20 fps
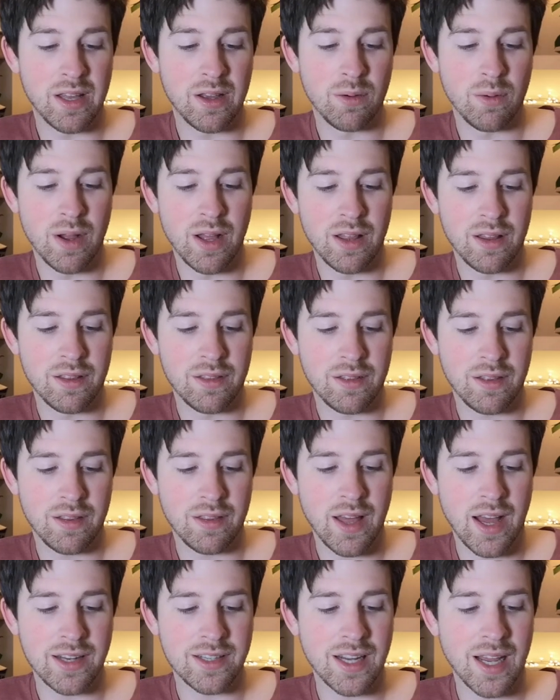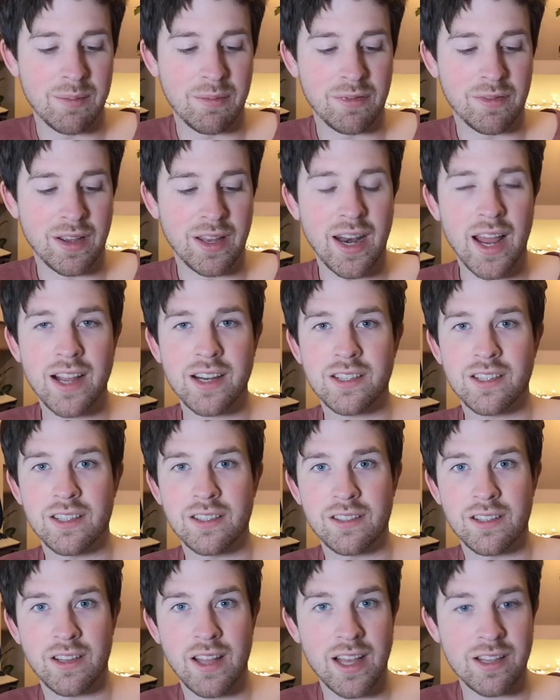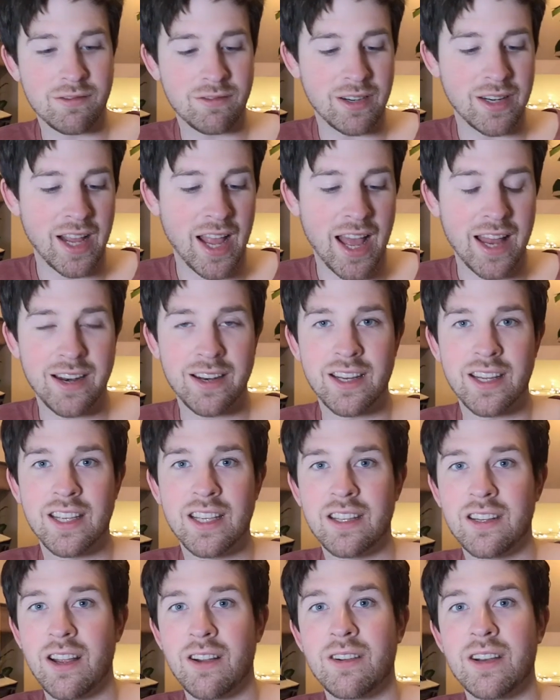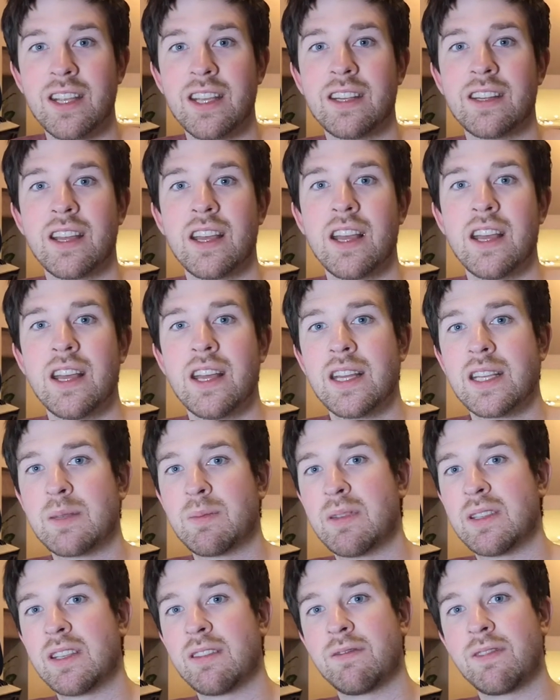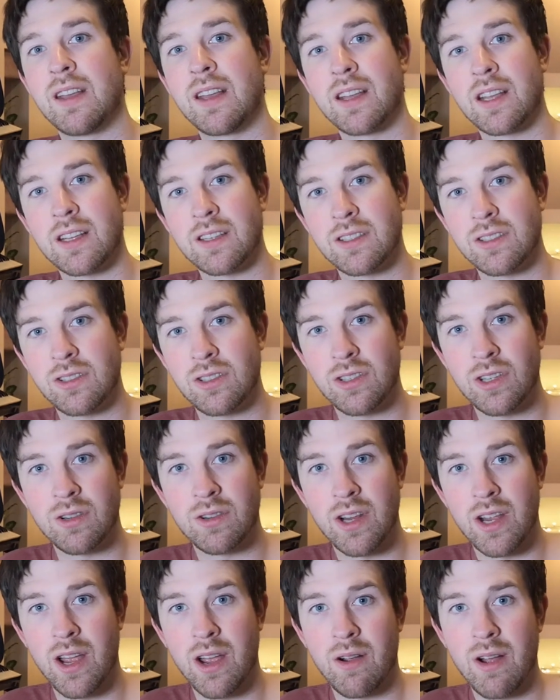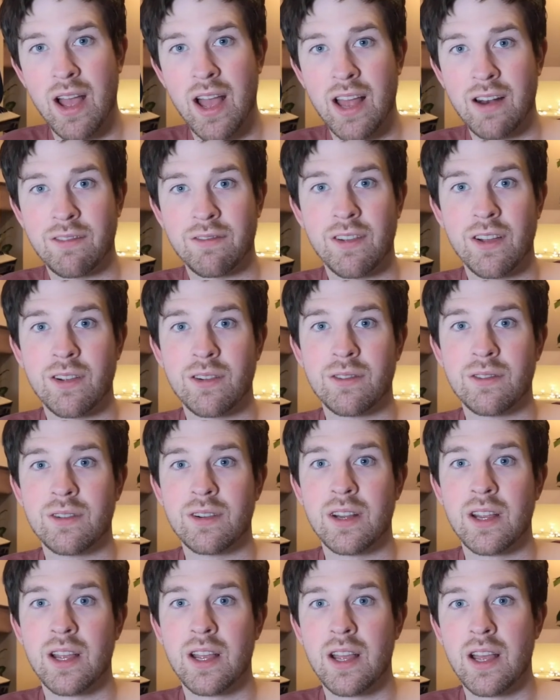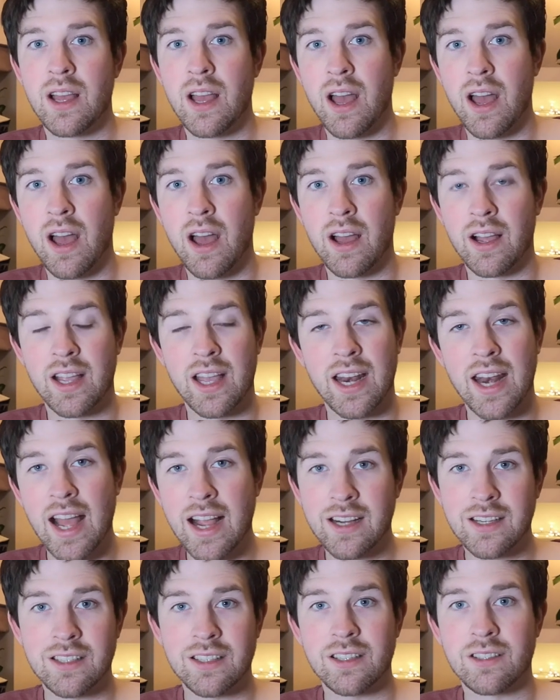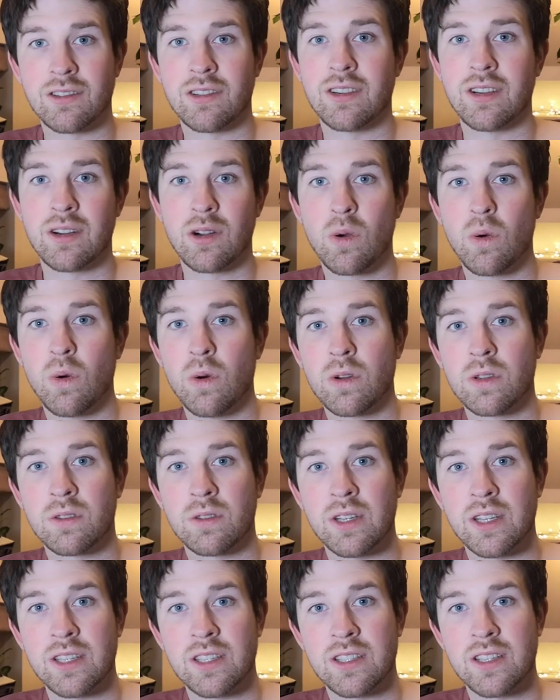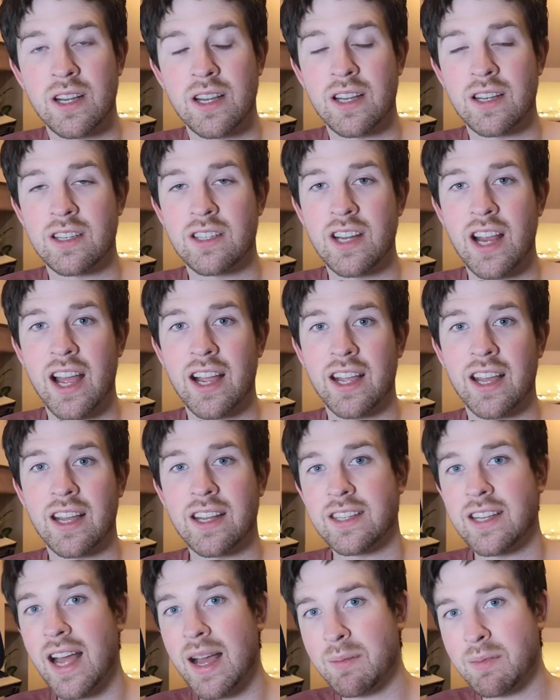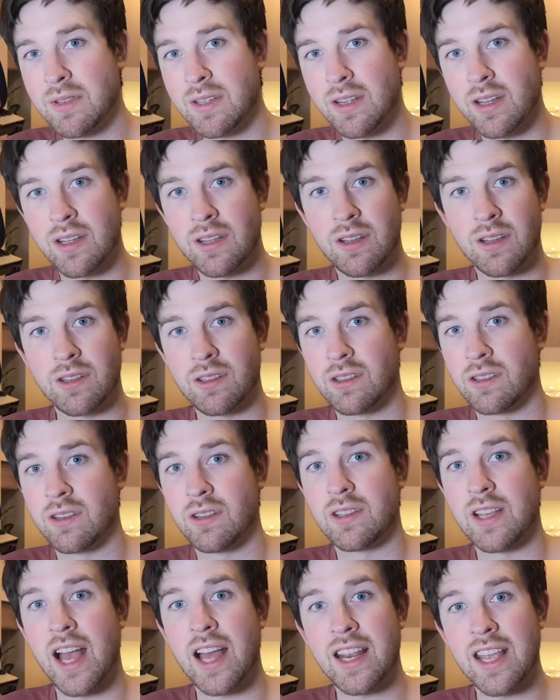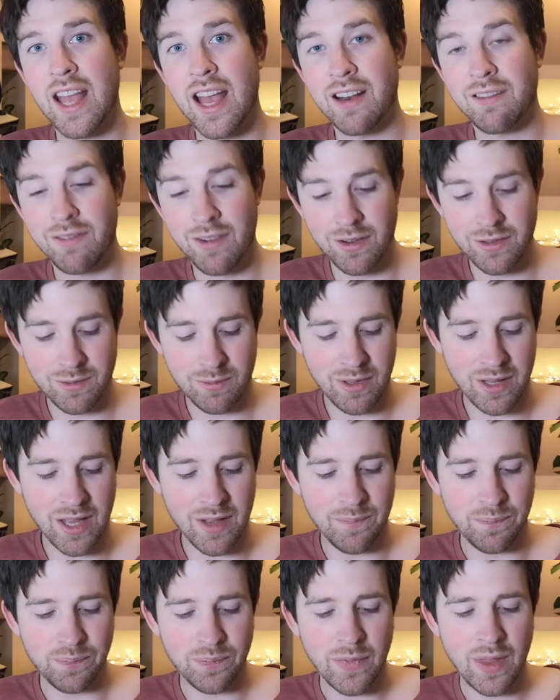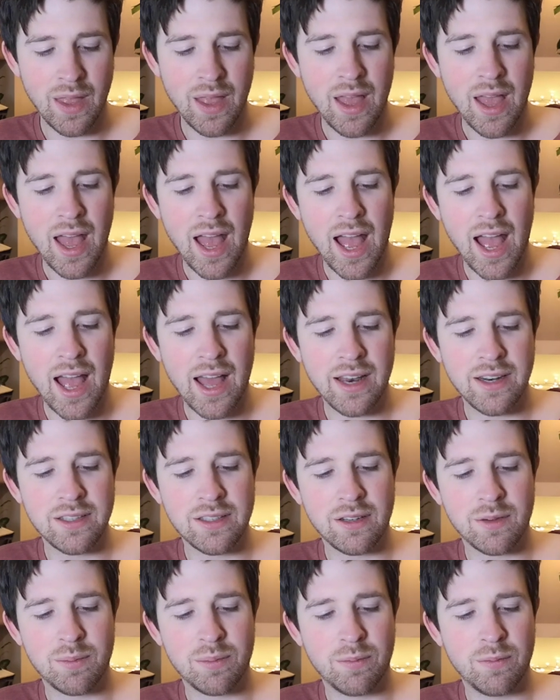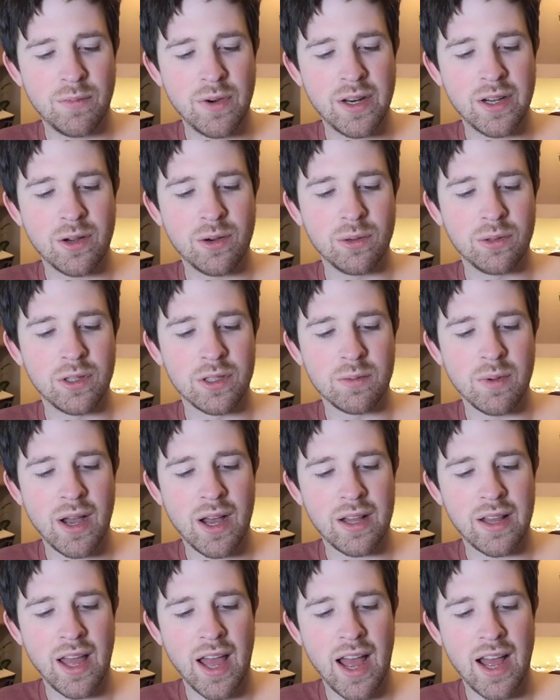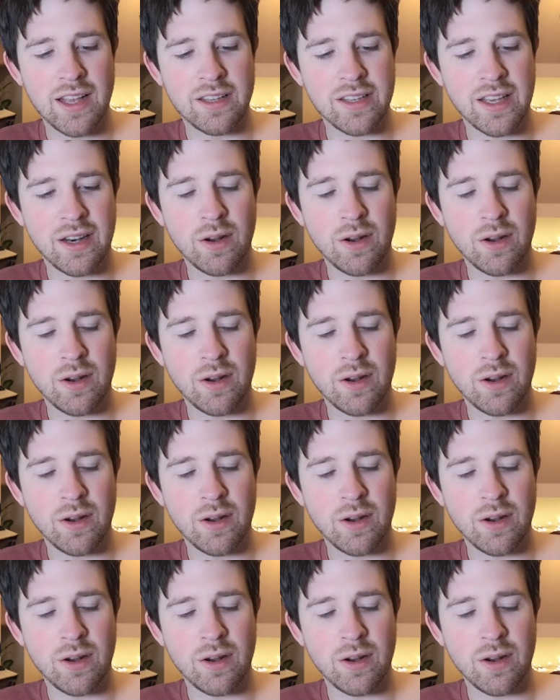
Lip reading: familiar with that type of connection. So that's really handy. You don't need specific studio headphone connectors or a 1/4 inch jack adapter. You can just use any headphones with it. And really cool as well, it